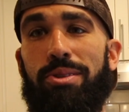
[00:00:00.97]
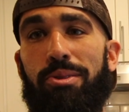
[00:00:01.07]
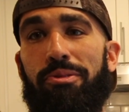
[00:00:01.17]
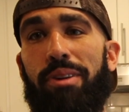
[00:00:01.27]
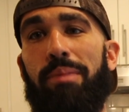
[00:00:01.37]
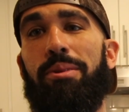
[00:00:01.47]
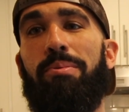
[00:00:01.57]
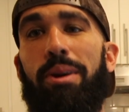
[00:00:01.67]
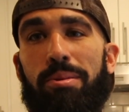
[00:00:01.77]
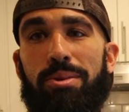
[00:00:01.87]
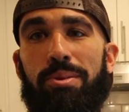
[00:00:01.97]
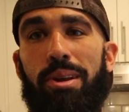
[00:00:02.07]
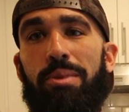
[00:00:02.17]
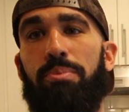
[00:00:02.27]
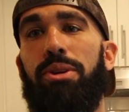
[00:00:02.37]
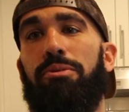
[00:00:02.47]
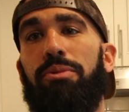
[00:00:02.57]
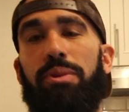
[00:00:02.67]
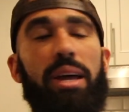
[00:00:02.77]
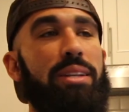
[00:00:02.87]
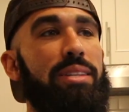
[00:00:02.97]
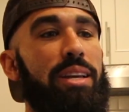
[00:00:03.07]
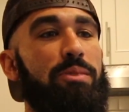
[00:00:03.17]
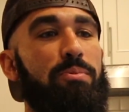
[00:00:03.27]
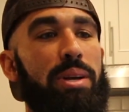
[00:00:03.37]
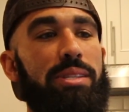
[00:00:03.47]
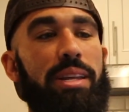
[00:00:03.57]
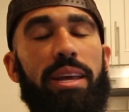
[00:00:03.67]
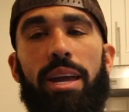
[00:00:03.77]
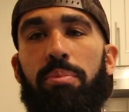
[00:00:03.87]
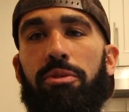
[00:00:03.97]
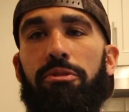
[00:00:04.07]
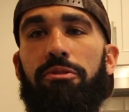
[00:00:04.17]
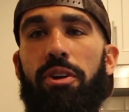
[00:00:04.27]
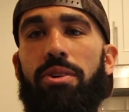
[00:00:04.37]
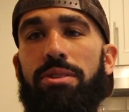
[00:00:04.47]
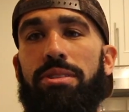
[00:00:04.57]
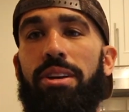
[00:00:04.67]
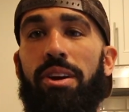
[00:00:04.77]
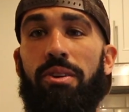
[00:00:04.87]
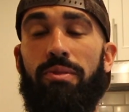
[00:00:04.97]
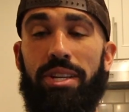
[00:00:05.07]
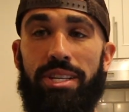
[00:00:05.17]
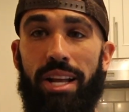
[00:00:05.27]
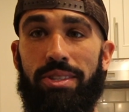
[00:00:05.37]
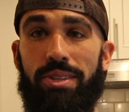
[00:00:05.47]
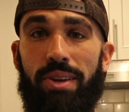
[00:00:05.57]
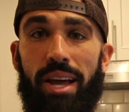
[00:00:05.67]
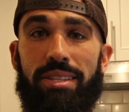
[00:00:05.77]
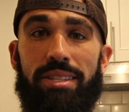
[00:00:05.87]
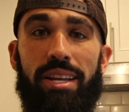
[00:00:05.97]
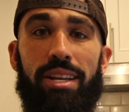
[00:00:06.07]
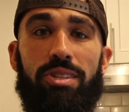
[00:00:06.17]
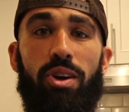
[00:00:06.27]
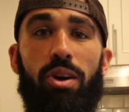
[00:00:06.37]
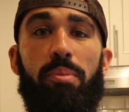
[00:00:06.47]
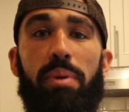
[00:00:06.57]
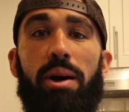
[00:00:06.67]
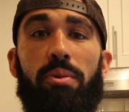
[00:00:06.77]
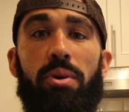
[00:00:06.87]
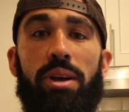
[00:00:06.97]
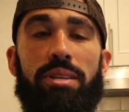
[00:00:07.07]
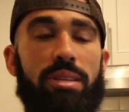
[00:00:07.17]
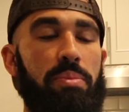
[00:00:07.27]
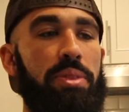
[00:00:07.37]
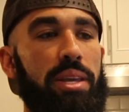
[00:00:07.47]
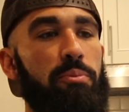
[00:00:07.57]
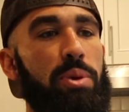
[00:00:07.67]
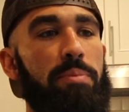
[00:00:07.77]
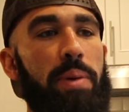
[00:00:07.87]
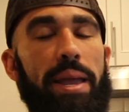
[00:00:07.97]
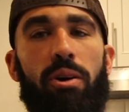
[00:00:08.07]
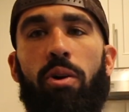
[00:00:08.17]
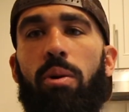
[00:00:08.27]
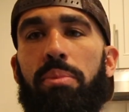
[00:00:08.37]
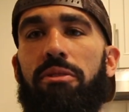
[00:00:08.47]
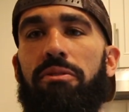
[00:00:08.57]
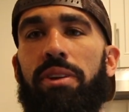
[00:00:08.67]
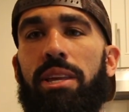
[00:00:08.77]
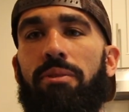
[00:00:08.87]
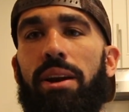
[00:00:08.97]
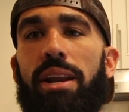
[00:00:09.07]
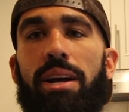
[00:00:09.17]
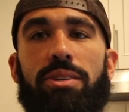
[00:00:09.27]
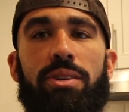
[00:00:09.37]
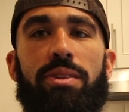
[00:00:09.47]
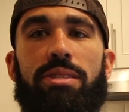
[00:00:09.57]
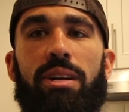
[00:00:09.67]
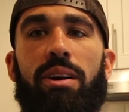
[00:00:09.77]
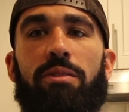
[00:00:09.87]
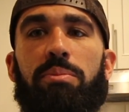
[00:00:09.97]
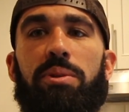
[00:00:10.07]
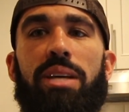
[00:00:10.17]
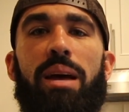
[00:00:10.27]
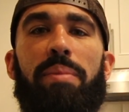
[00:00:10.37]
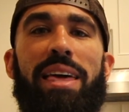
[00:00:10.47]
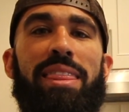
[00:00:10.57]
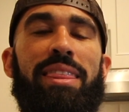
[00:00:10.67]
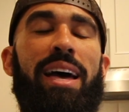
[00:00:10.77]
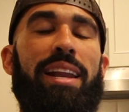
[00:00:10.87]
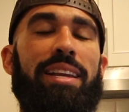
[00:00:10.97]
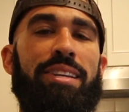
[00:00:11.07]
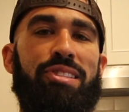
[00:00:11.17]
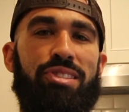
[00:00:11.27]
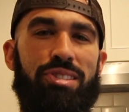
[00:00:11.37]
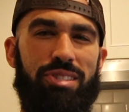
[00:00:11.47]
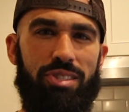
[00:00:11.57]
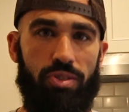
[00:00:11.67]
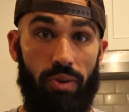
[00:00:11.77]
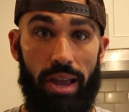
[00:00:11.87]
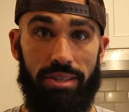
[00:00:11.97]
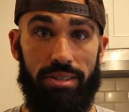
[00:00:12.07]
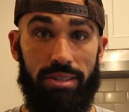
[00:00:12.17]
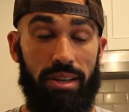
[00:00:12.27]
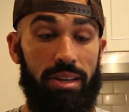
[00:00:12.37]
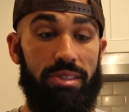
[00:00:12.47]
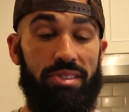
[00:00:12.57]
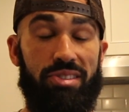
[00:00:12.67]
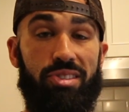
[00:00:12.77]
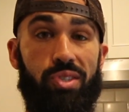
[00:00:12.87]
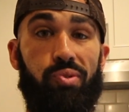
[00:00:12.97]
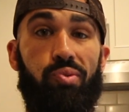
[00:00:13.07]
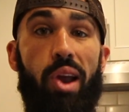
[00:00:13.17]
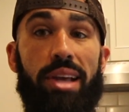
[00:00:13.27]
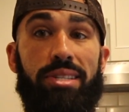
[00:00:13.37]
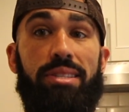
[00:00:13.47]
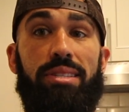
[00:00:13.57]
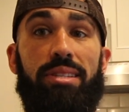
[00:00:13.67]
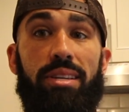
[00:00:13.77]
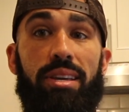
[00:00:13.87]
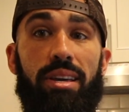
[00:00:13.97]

School family, welcome to another beautiful day. Today's Wednesday, April 1st. Reaching out to you guys today to talk about something we might all be feeling right now during this uncomfortable time, and that is stress. Stress.